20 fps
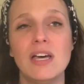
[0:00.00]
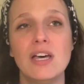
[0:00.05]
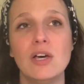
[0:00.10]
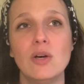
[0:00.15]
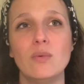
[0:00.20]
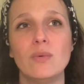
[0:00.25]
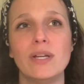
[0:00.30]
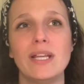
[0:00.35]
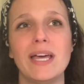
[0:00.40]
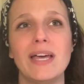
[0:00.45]

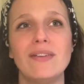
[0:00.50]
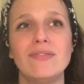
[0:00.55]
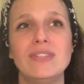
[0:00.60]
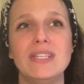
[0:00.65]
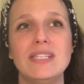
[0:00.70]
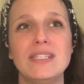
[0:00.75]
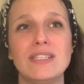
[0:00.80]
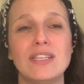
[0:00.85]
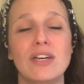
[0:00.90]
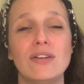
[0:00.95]
What I have
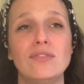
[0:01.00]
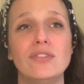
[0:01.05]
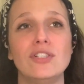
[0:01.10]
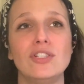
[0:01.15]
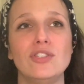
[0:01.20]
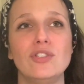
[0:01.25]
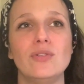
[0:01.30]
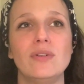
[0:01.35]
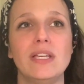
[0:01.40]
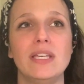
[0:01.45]
discovered
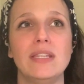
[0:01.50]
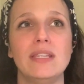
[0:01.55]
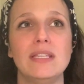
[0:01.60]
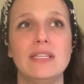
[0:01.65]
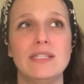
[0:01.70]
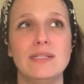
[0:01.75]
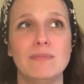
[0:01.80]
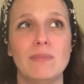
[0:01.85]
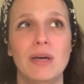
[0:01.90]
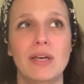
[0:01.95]
during
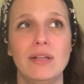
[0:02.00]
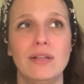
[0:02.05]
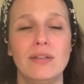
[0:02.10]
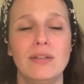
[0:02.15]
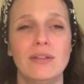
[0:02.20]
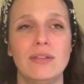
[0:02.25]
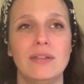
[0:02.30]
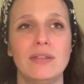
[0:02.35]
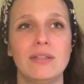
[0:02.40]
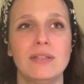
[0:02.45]
this month
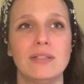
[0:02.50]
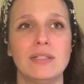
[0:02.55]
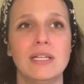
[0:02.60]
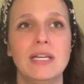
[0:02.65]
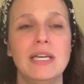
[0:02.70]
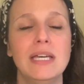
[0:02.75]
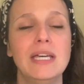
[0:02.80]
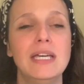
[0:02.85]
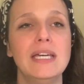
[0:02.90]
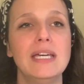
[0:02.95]

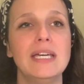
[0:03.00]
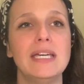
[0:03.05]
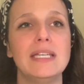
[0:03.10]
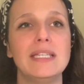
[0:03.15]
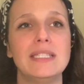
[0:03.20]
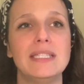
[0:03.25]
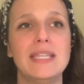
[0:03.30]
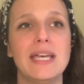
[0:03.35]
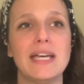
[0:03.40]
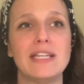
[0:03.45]

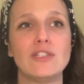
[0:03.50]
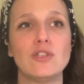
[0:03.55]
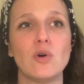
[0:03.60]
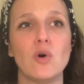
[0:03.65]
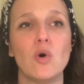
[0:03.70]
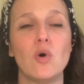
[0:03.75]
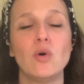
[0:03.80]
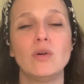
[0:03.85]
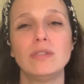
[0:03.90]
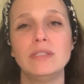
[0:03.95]
is that
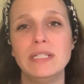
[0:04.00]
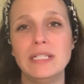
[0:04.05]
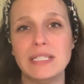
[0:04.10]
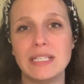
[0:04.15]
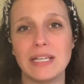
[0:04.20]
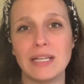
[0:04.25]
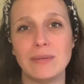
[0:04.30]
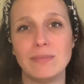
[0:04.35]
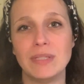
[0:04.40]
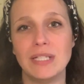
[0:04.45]
all the
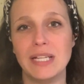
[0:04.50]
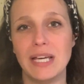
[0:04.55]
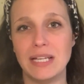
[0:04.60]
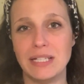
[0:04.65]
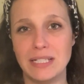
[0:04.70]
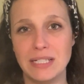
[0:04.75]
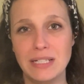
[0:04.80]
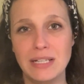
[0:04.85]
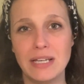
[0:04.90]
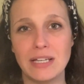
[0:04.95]
time that I
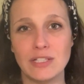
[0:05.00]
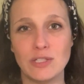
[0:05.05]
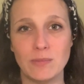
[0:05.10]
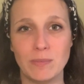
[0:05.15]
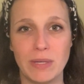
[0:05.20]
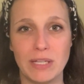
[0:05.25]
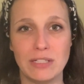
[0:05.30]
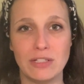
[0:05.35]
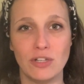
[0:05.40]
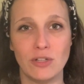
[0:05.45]
did not
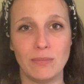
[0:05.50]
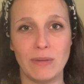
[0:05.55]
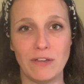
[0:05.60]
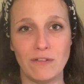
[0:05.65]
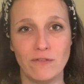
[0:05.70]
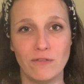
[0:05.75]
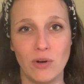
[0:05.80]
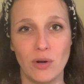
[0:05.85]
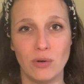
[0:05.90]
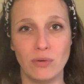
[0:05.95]
spend on my
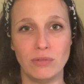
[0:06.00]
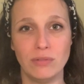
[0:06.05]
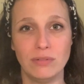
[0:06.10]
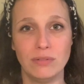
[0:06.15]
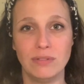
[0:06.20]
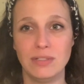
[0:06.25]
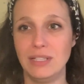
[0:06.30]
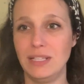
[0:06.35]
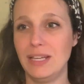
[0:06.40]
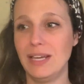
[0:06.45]
phone,
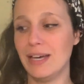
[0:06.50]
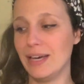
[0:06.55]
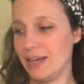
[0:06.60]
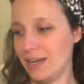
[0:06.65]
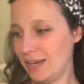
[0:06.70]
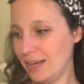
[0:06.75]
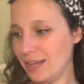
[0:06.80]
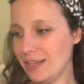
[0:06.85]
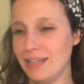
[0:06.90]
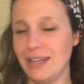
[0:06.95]
yeah, I
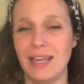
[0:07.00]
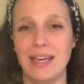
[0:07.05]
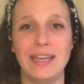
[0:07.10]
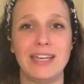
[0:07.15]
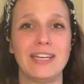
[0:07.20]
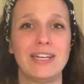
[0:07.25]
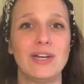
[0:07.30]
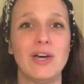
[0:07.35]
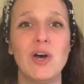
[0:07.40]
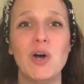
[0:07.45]
had
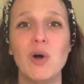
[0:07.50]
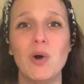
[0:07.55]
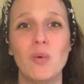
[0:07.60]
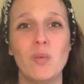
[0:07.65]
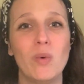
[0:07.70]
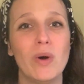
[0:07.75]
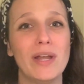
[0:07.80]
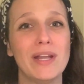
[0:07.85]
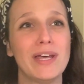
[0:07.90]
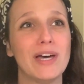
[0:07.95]
like
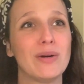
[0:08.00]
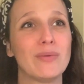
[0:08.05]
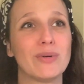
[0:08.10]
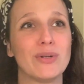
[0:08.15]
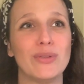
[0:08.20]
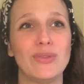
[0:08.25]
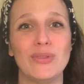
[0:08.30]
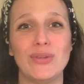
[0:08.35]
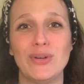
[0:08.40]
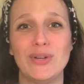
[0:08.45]
1 hour
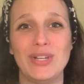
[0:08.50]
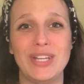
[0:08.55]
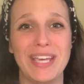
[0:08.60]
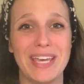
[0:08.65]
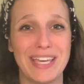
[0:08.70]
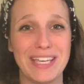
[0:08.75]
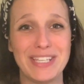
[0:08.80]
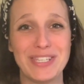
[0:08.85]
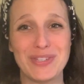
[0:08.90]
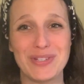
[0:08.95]
30
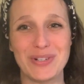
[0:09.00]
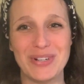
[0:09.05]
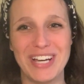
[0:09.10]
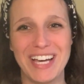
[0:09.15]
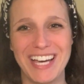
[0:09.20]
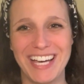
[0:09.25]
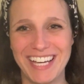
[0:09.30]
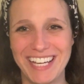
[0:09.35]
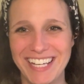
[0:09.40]
extra